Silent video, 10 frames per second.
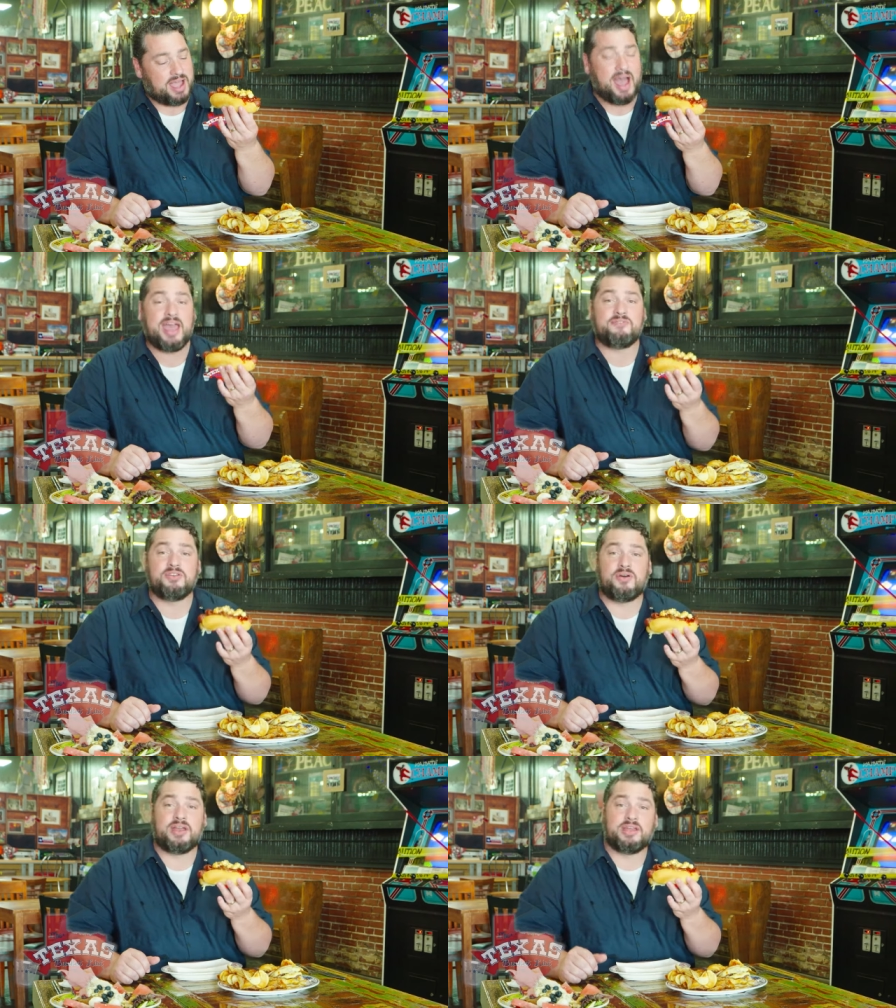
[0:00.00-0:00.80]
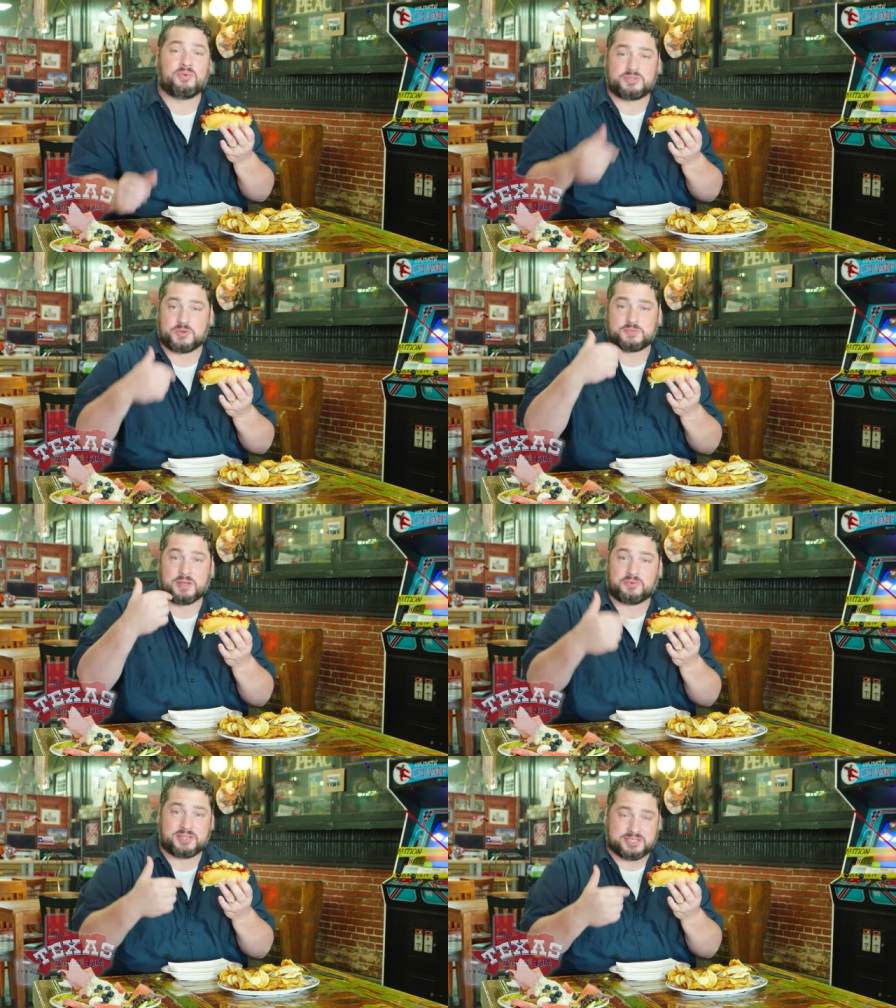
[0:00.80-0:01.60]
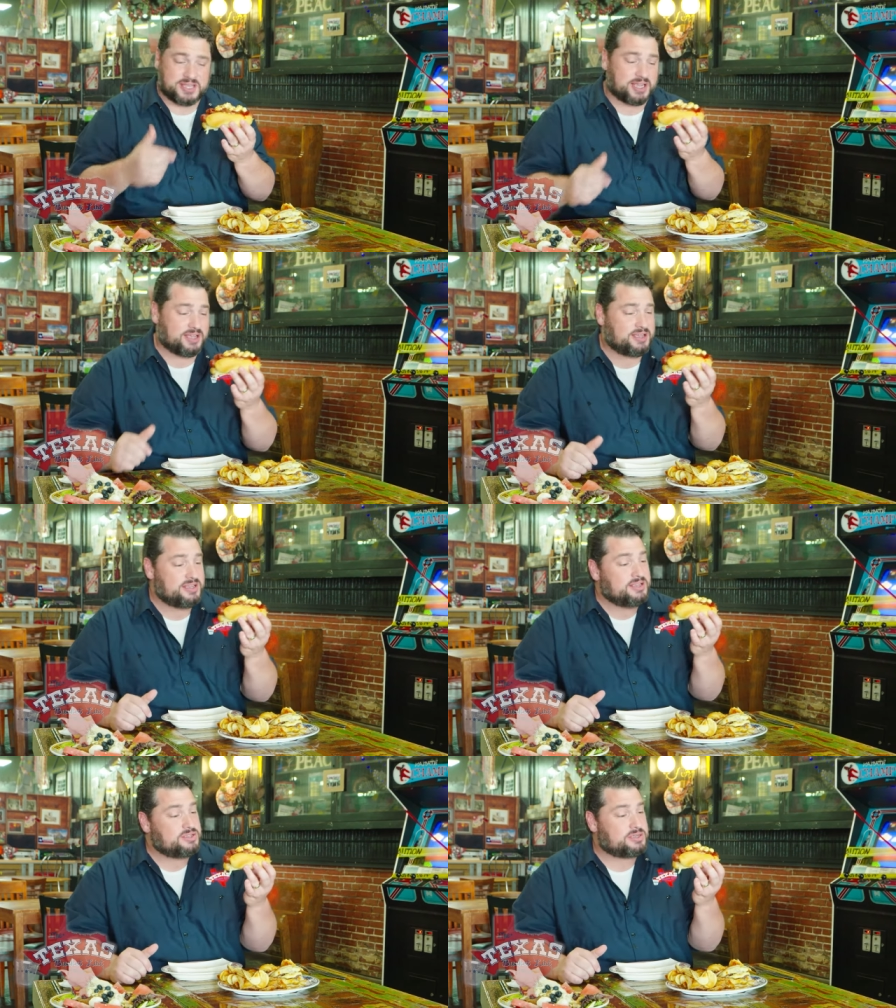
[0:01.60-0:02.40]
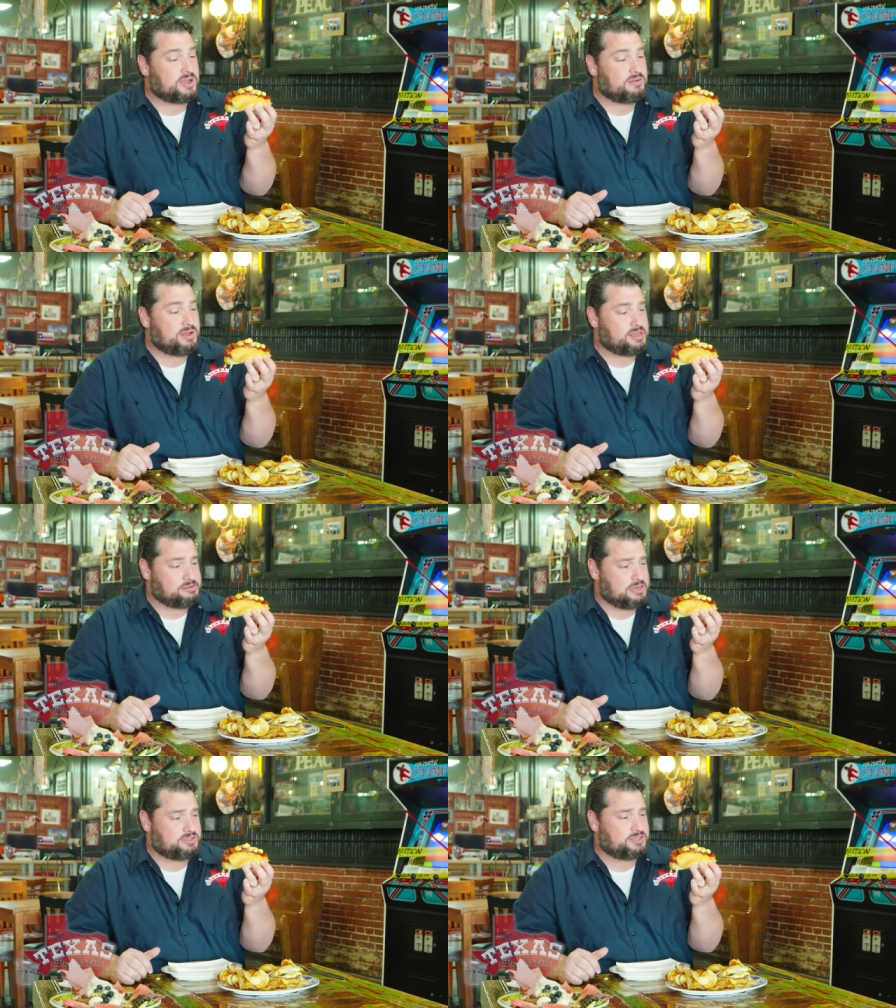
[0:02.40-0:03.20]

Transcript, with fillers: I have no idea what to expect with this thing. So uh, here's